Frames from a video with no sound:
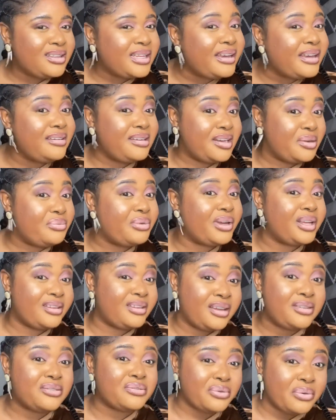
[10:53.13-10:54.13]
Taking a
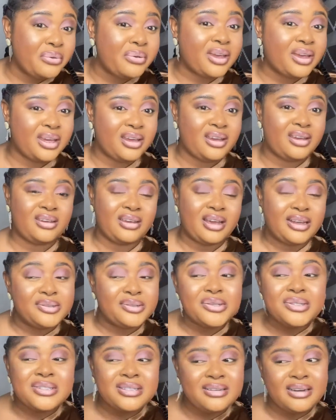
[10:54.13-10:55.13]
break is okay. I
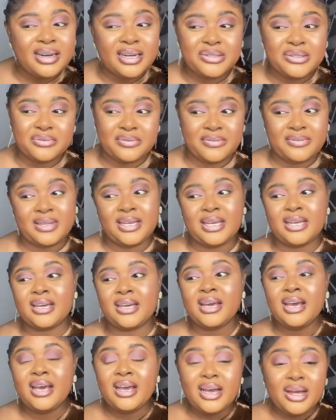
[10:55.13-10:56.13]
just needed to
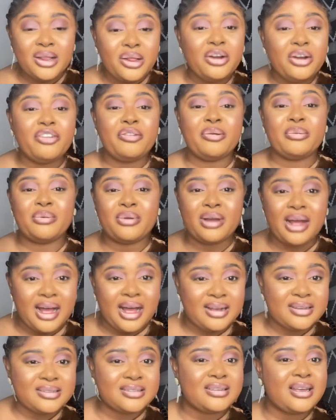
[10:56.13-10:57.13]
think. A lot of people
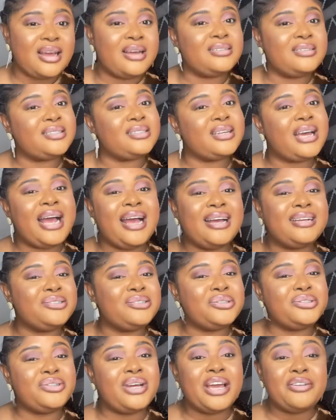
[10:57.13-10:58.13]
asked, and I
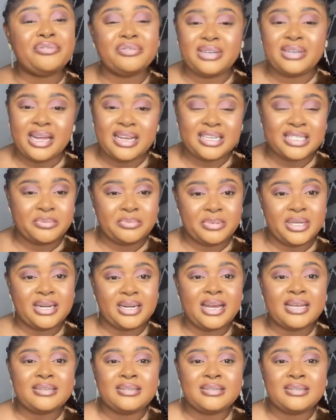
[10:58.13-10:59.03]
could not even explain.